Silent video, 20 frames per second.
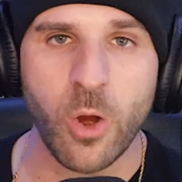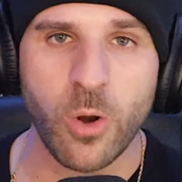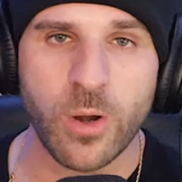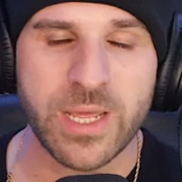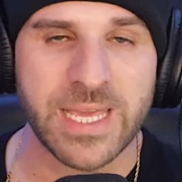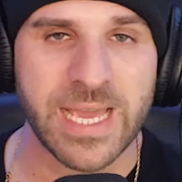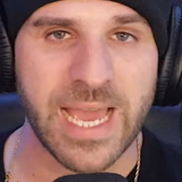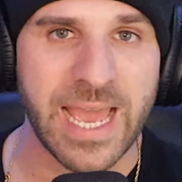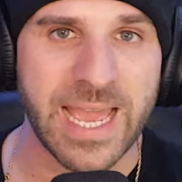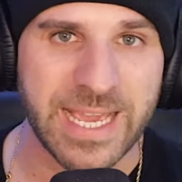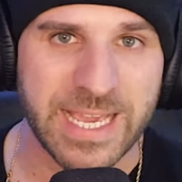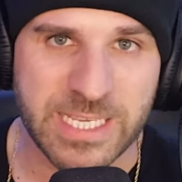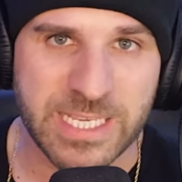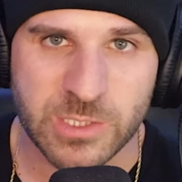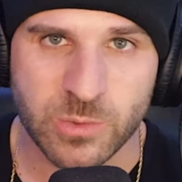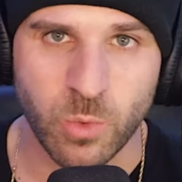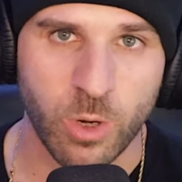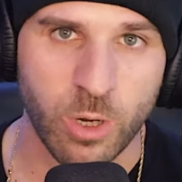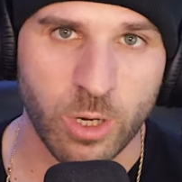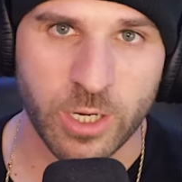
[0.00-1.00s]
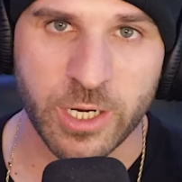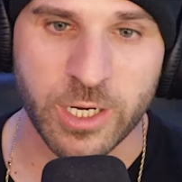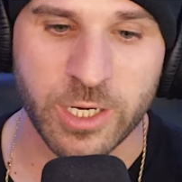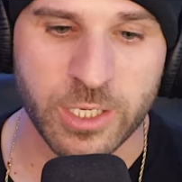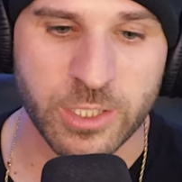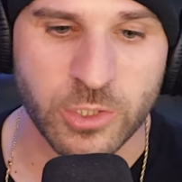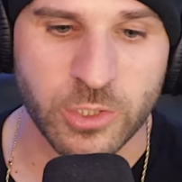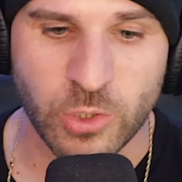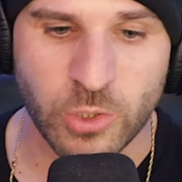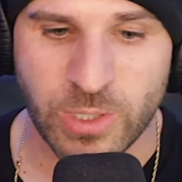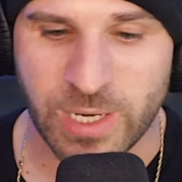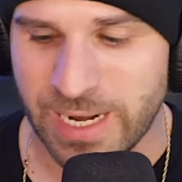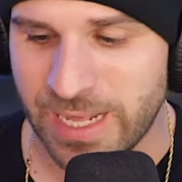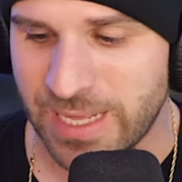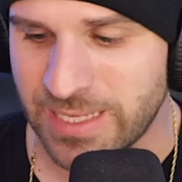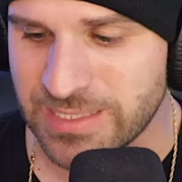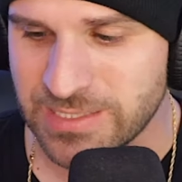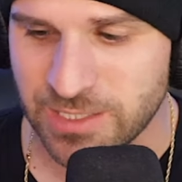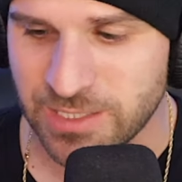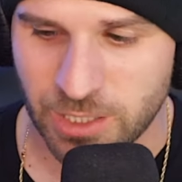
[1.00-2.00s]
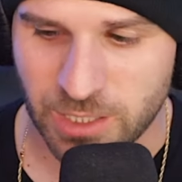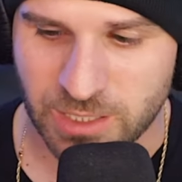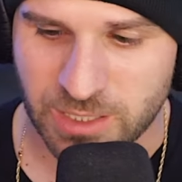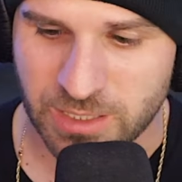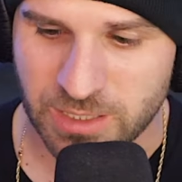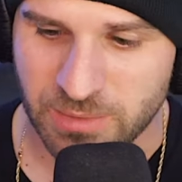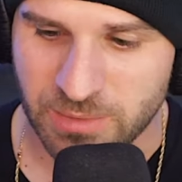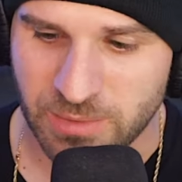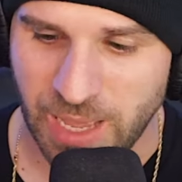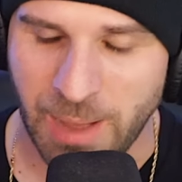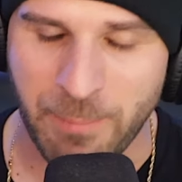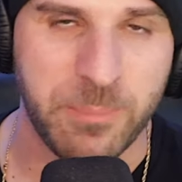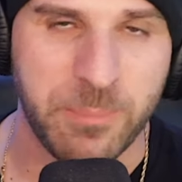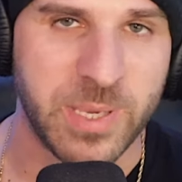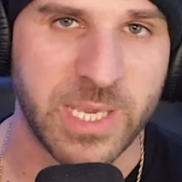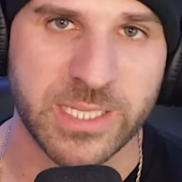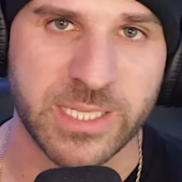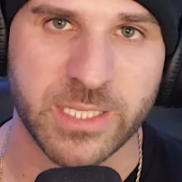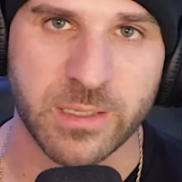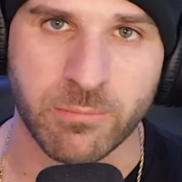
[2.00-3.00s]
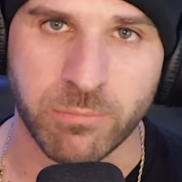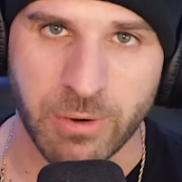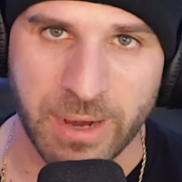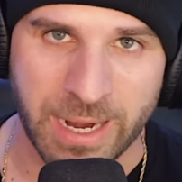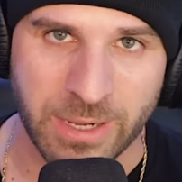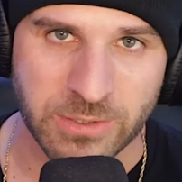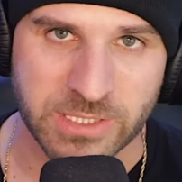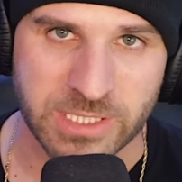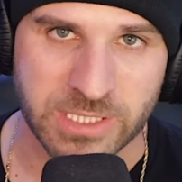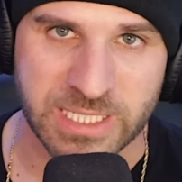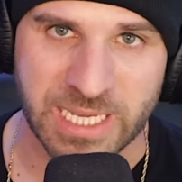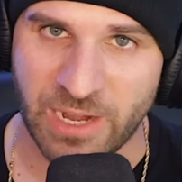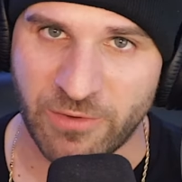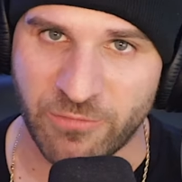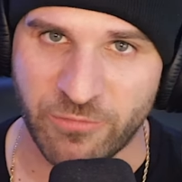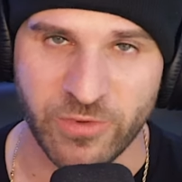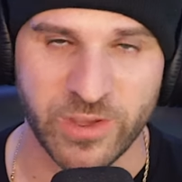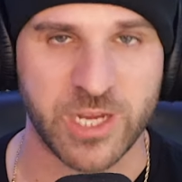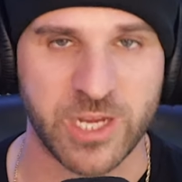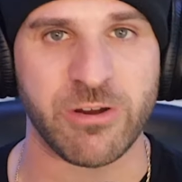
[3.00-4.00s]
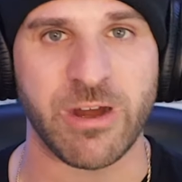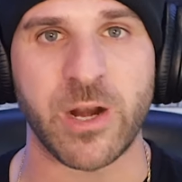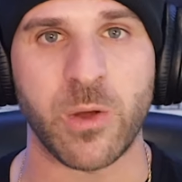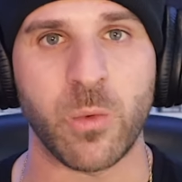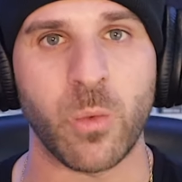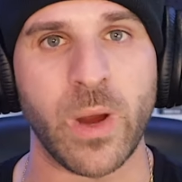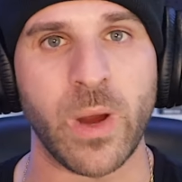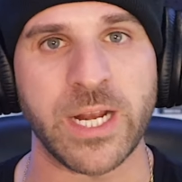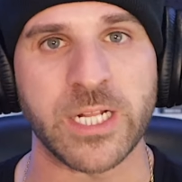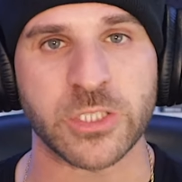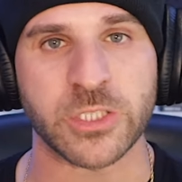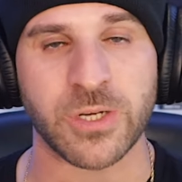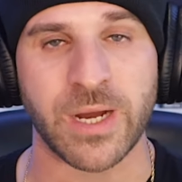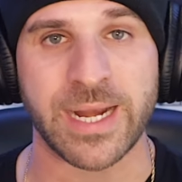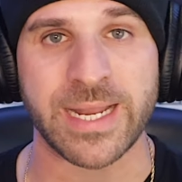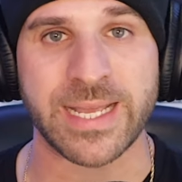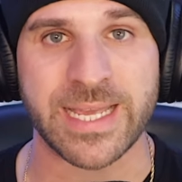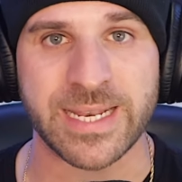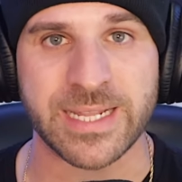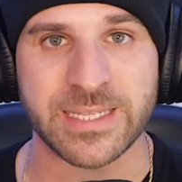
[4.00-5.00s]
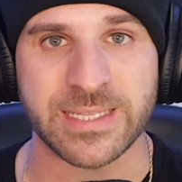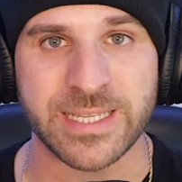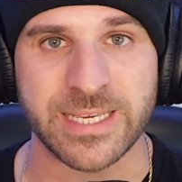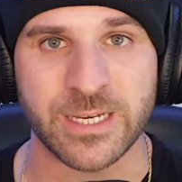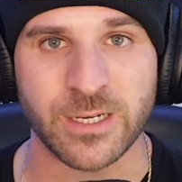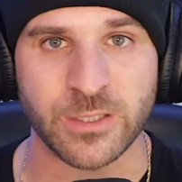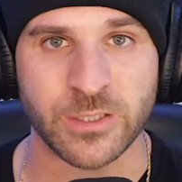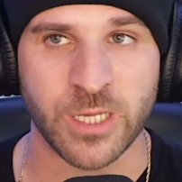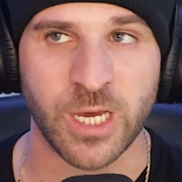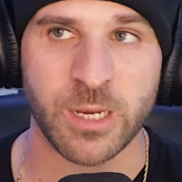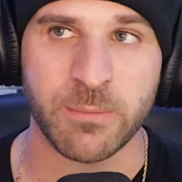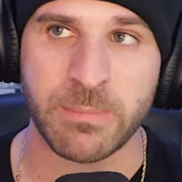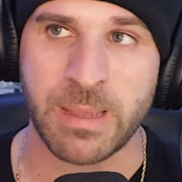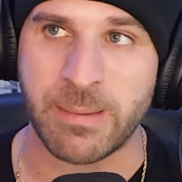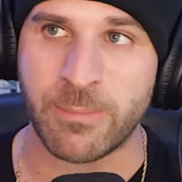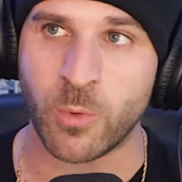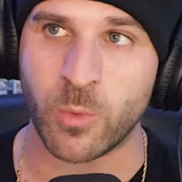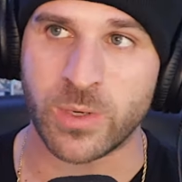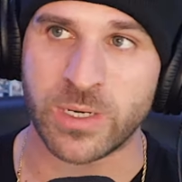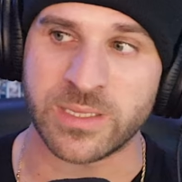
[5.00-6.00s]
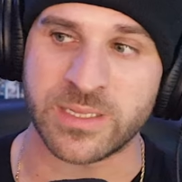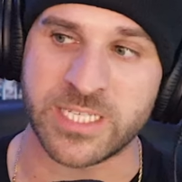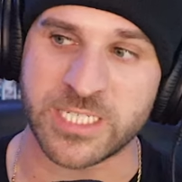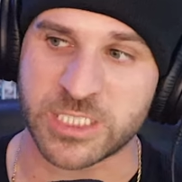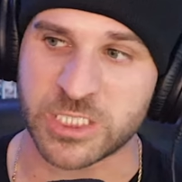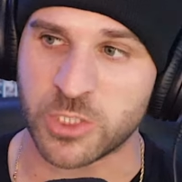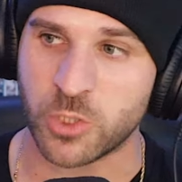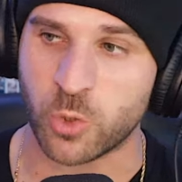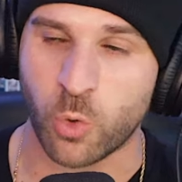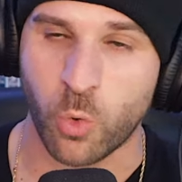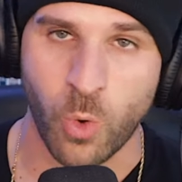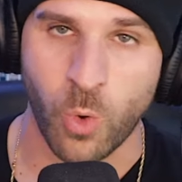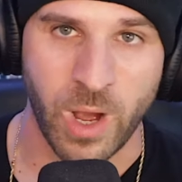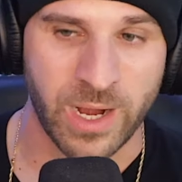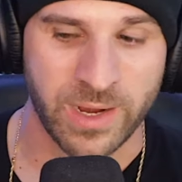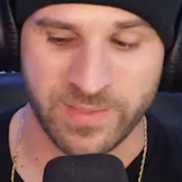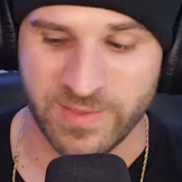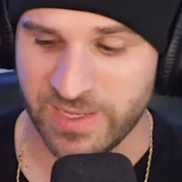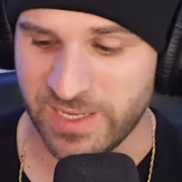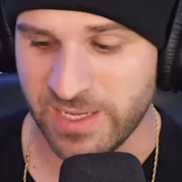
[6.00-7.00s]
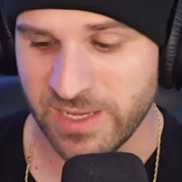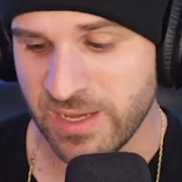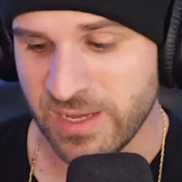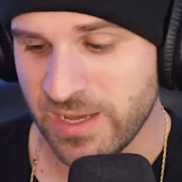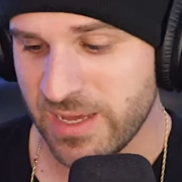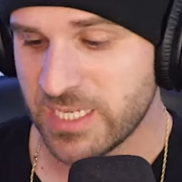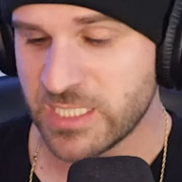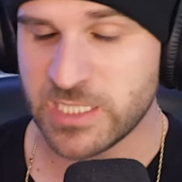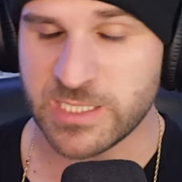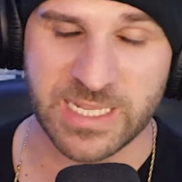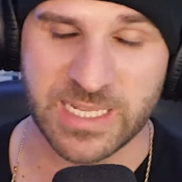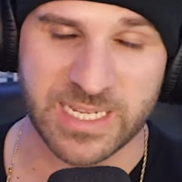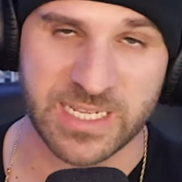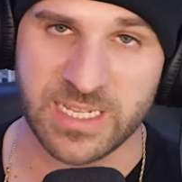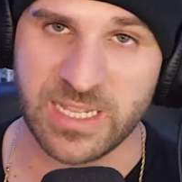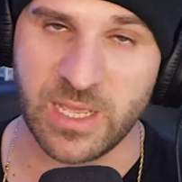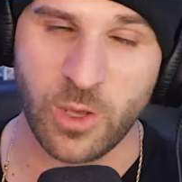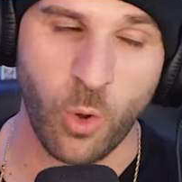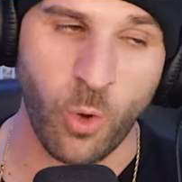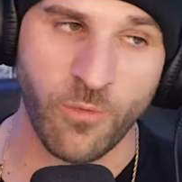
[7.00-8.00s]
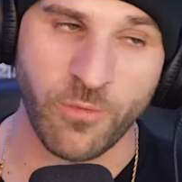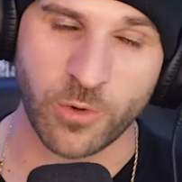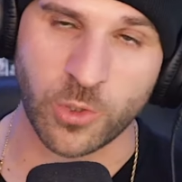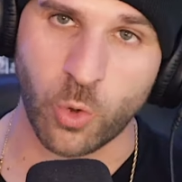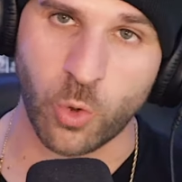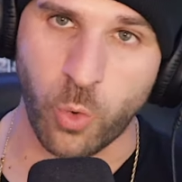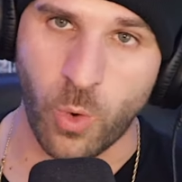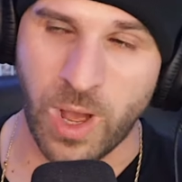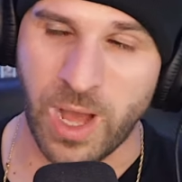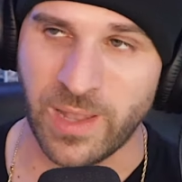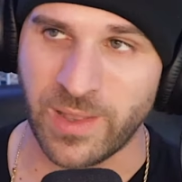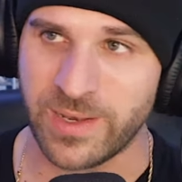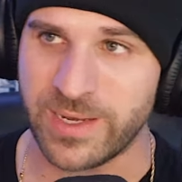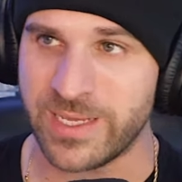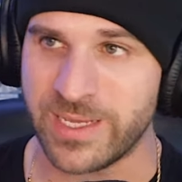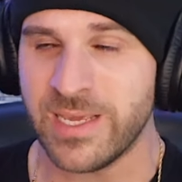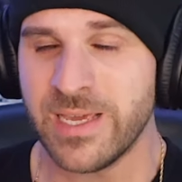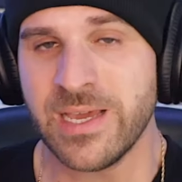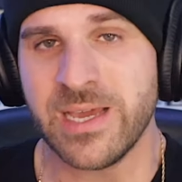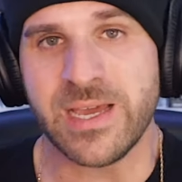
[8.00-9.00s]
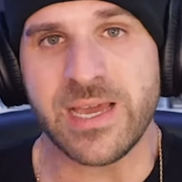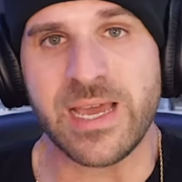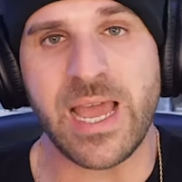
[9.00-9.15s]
know the Yankees weren't going to do that. Look, I'm Pete Dombrowski. I'd figure out a way to try to get a deal done, maybe with additional quantity over quality.